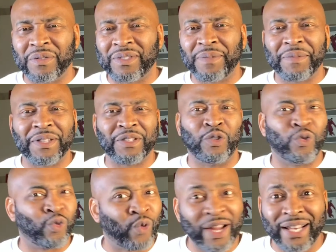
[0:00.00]
some of this
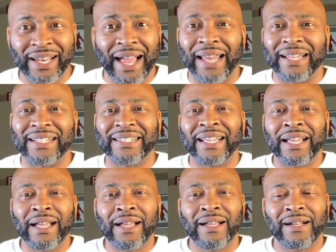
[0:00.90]
great knowledge
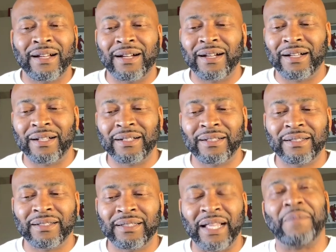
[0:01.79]

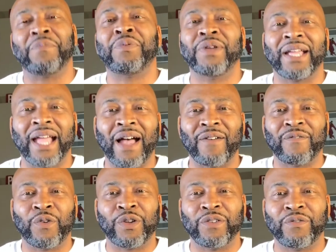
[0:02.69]
that I'm putting out
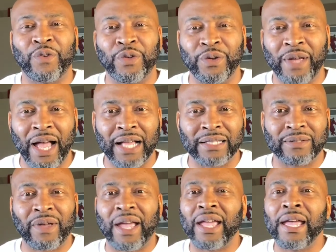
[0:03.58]
for you guys,
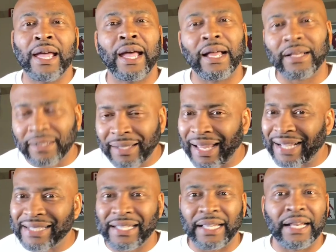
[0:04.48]
okay? Like I
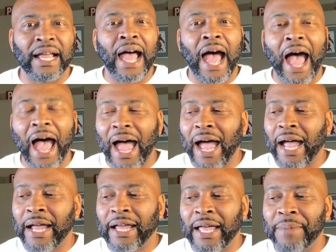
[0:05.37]
said,
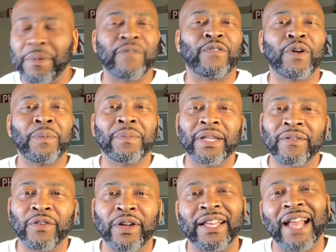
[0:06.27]
I am a firm
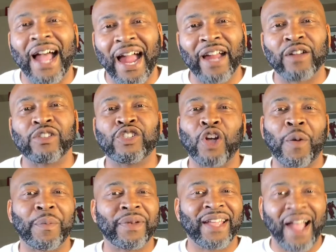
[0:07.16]
believer in iron
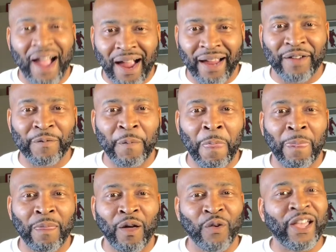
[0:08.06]
sharpening iron.
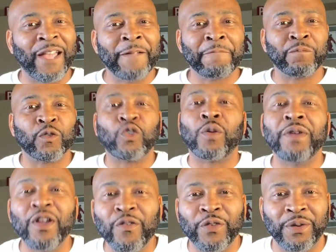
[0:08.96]
Okay, so I'm
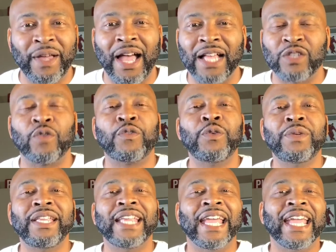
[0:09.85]
here for you guys. So if you
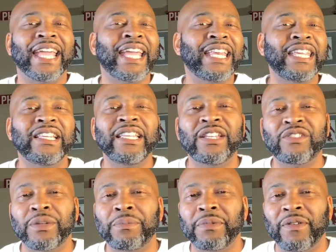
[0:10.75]
need any
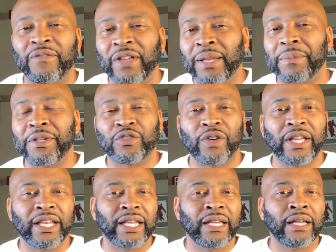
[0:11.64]
leadership development
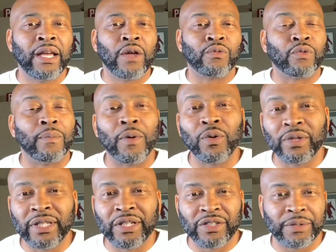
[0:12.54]
training, remote
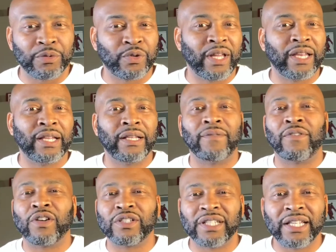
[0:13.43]
leadership training,
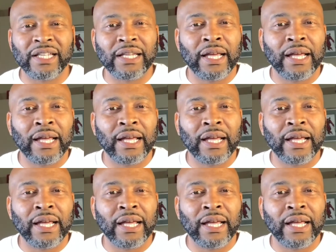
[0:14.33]
diversity,